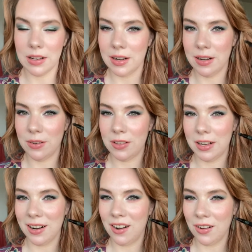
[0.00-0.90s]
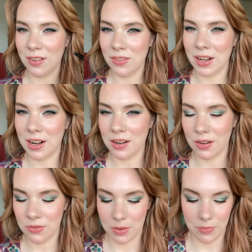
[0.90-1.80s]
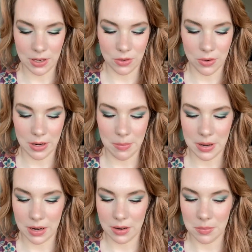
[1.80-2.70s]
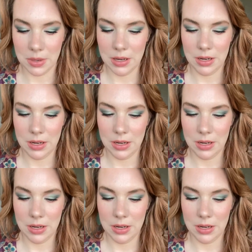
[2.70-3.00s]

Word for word: I used the olive liner from Victoria Beckham,